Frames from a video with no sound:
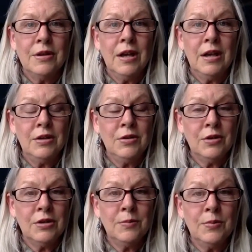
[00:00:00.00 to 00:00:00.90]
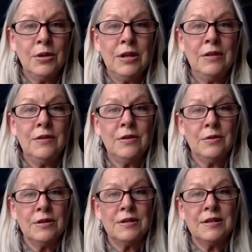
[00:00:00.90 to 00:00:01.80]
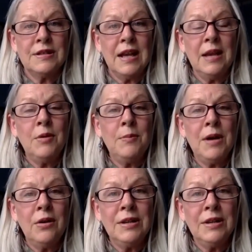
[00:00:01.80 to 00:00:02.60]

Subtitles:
And you can breathe to a same amount